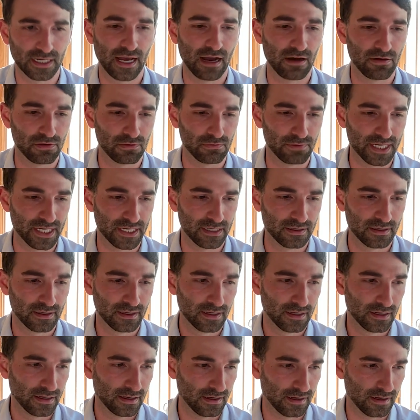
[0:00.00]
how are we
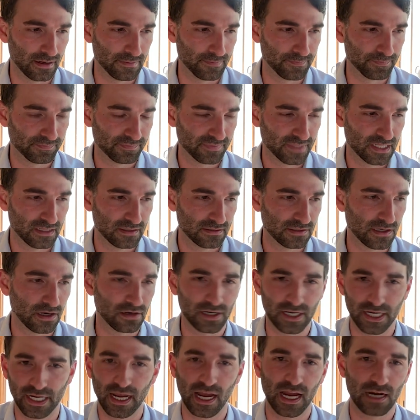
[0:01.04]

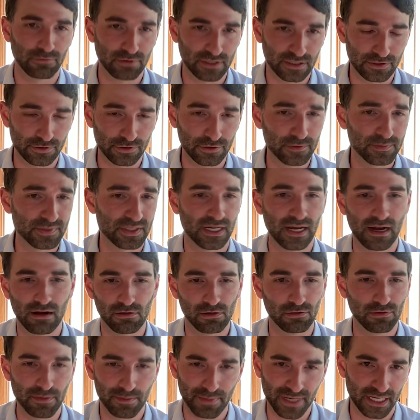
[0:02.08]
targeting high risk groups, and how are
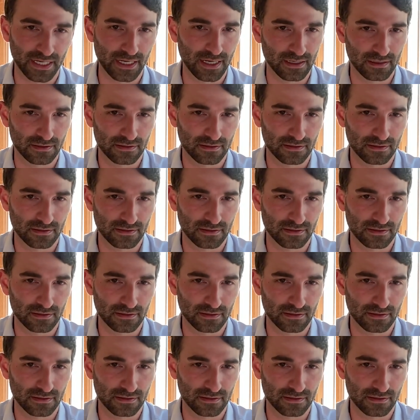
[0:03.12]
we mitigating